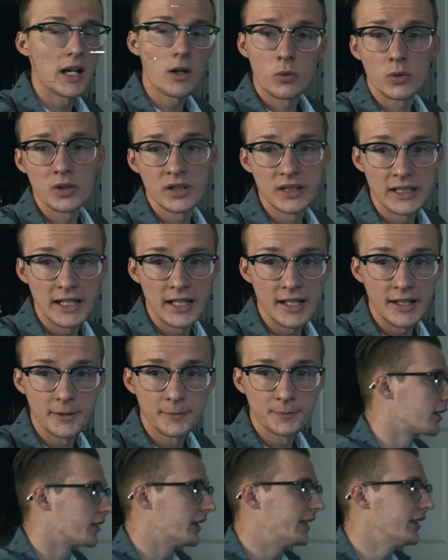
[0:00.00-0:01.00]
we're in the edit.
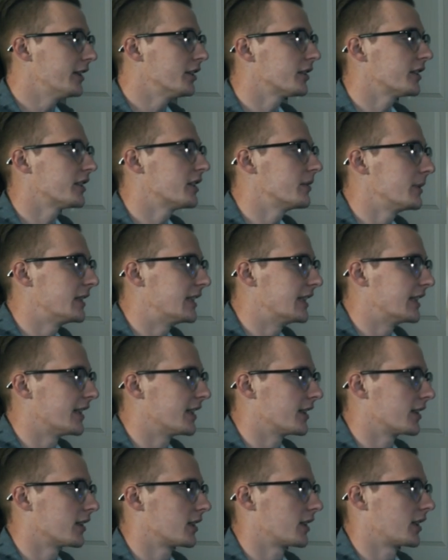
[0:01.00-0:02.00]
Here in the
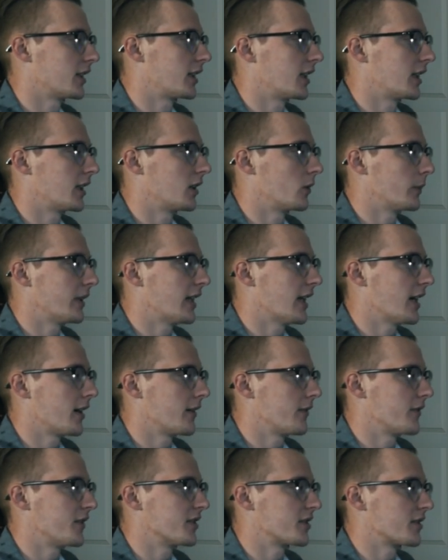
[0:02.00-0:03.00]
beginning, we
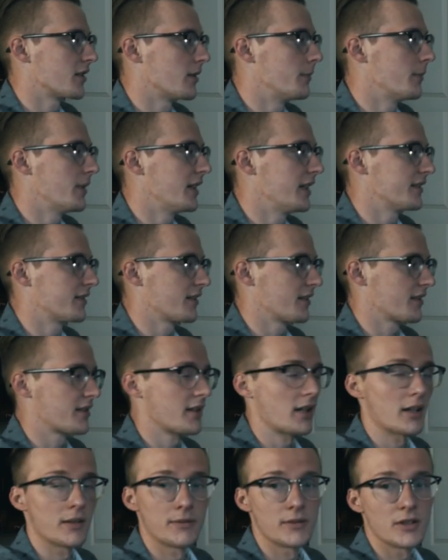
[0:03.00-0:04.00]
have this amazing
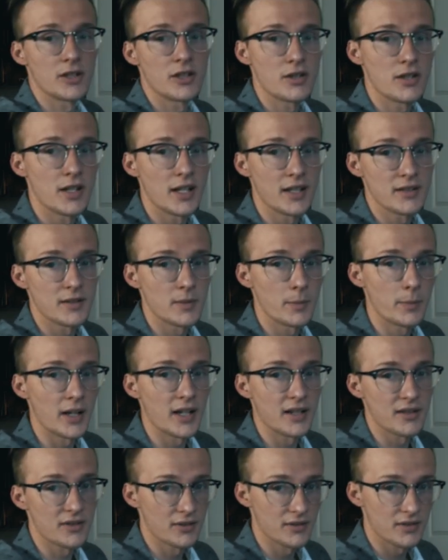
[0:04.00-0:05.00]
stock footage thanks to
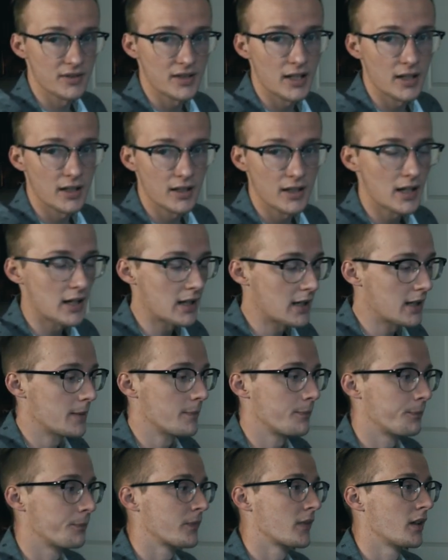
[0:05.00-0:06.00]

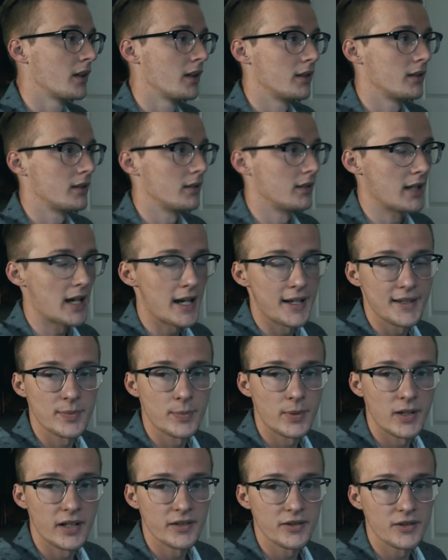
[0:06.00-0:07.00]
Pexels.com. Not
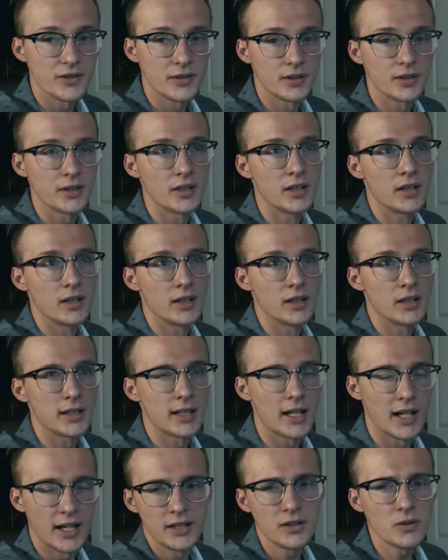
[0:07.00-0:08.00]
sponsored,
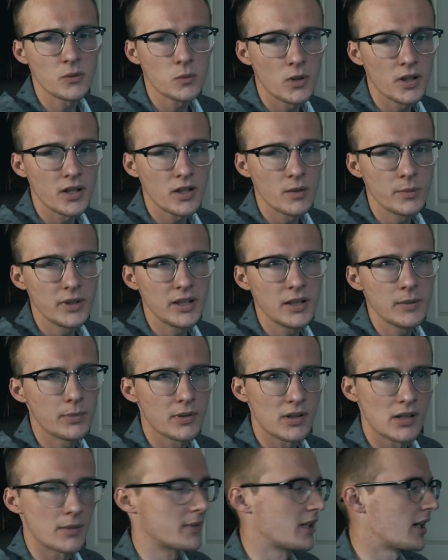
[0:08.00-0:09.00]
kind of wanna be,
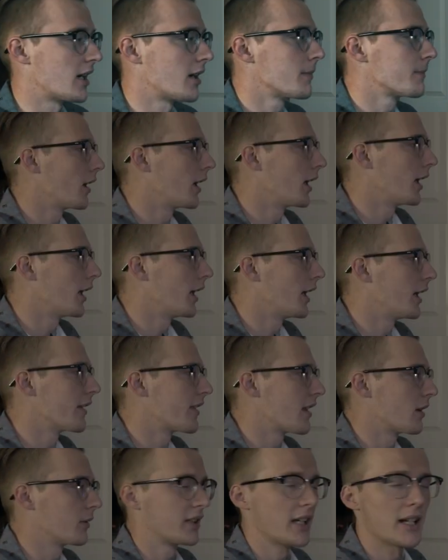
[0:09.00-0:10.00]
but I'm not.
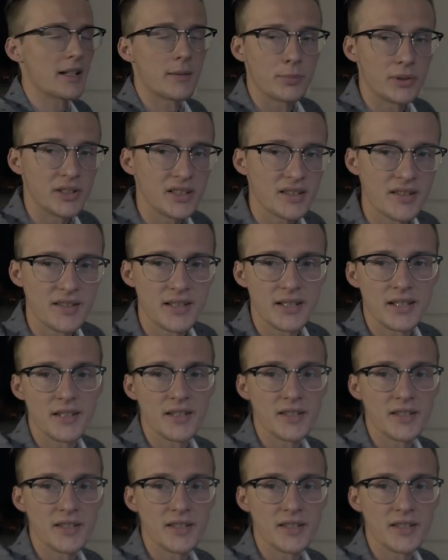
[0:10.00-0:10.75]
That kind of brings us into the